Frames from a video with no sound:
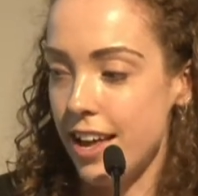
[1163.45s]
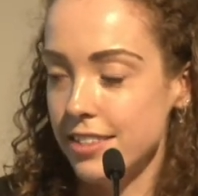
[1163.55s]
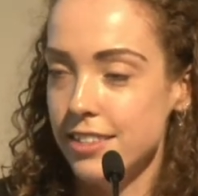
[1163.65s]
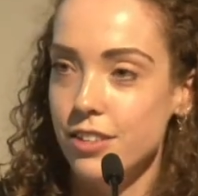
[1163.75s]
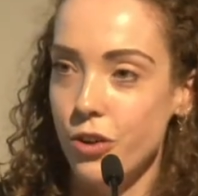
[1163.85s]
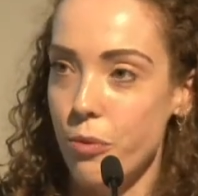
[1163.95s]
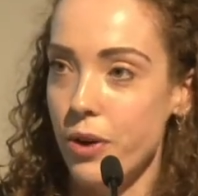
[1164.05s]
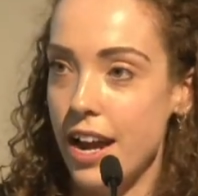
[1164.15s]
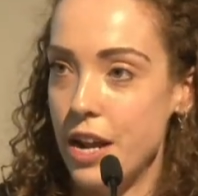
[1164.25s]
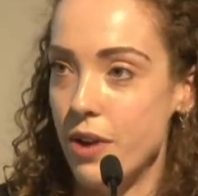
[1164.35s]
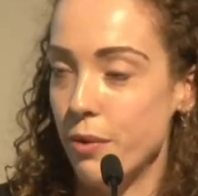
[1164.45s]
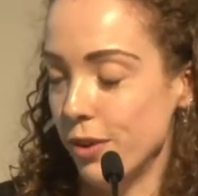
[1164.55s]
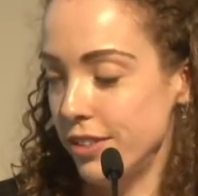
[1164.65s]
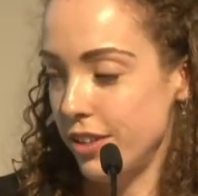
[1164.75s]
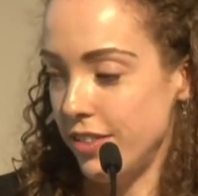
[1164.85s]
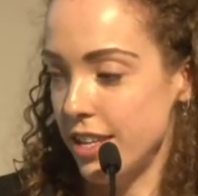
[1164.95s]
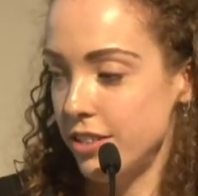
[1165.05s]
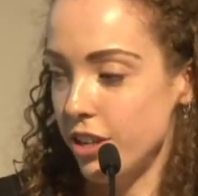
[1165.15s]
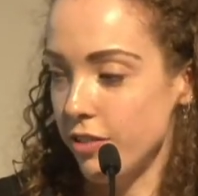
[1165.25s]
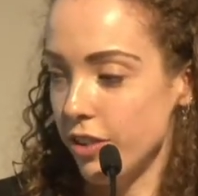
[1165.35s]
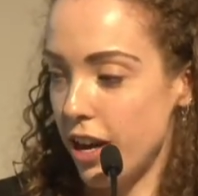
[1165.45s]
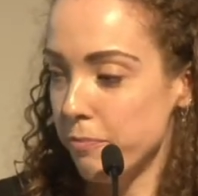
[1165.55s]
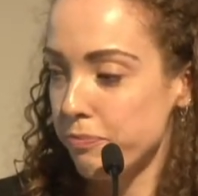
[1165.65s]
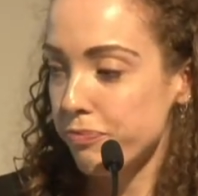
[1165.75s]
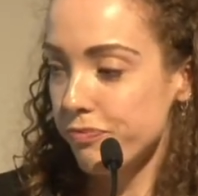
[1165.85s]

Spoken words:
that's not what anyone wants on their stir fry.